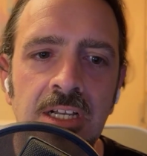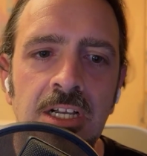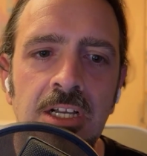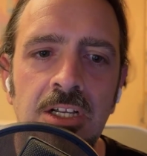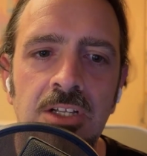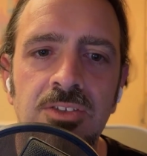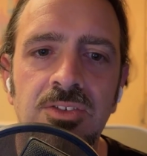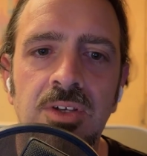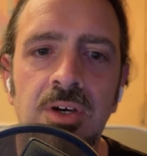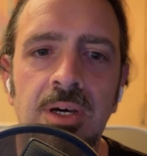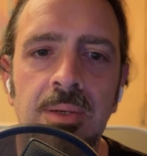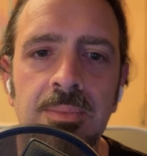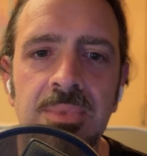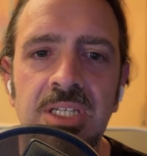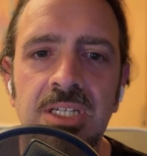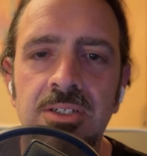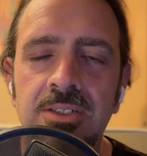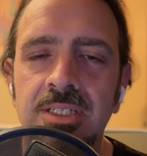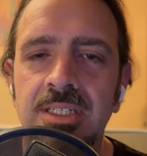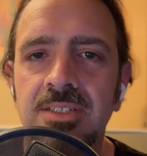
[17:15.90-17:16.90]
So I'm
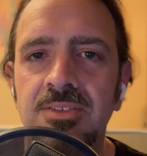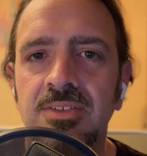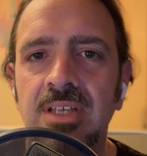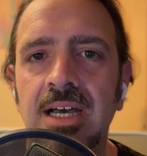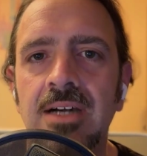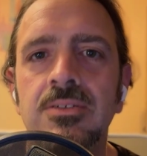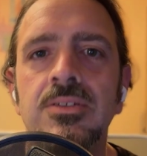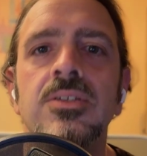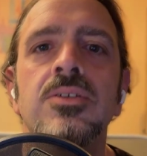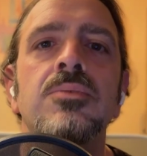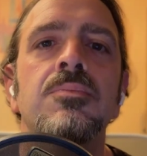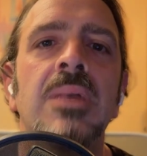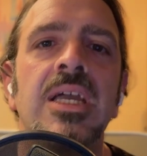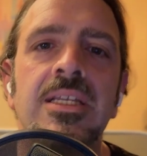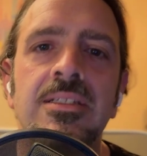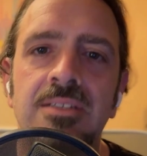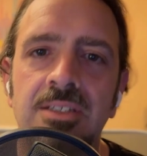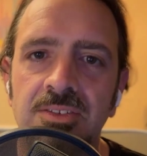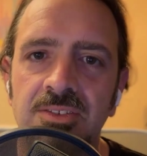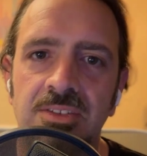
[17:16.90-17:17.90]
curious how you
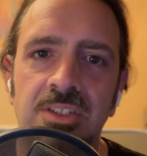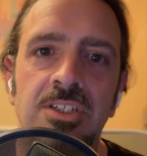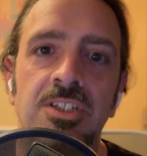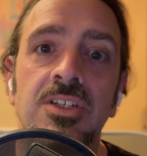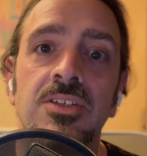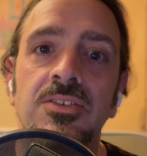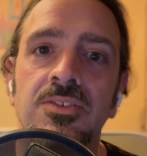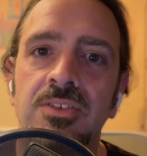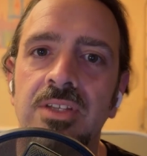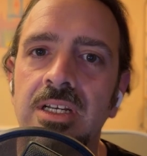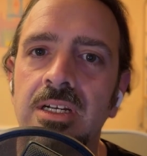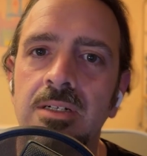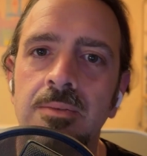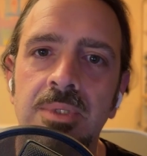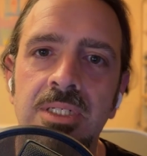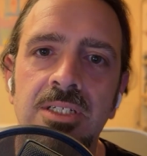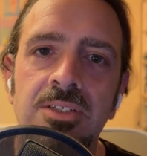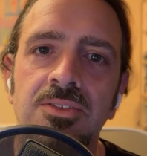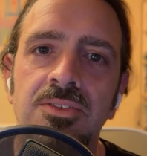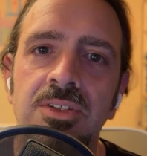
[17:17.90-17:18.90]
made decisions there
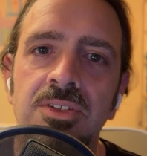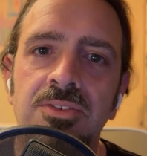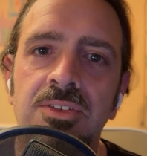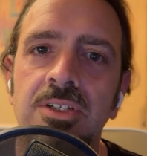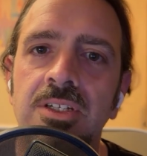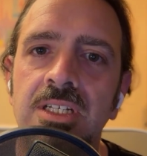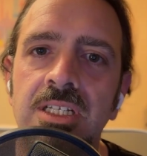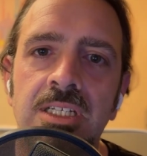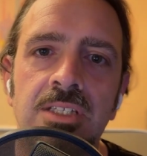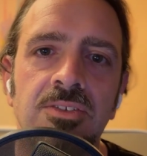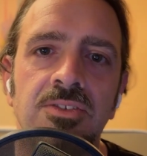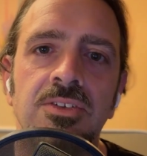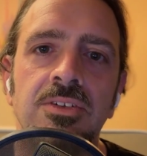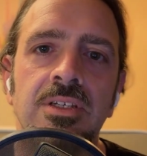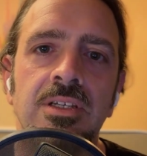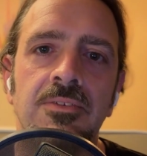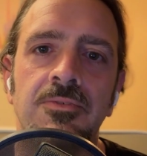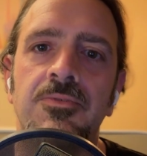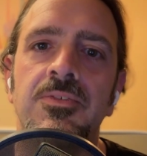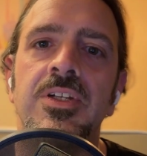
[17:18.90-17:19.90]
because this could
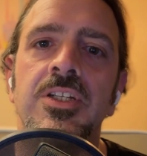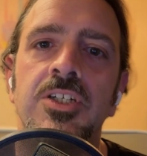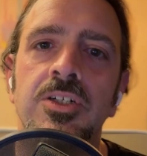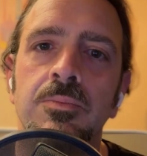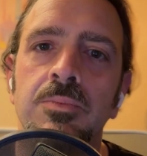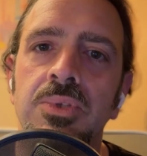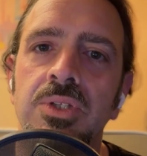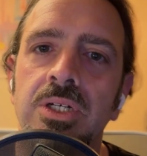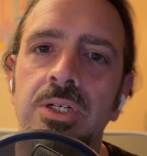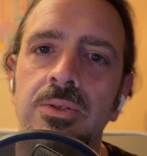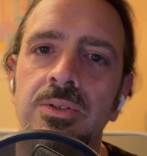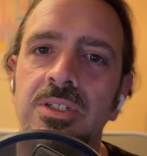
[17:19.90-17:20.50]
easily feature bloat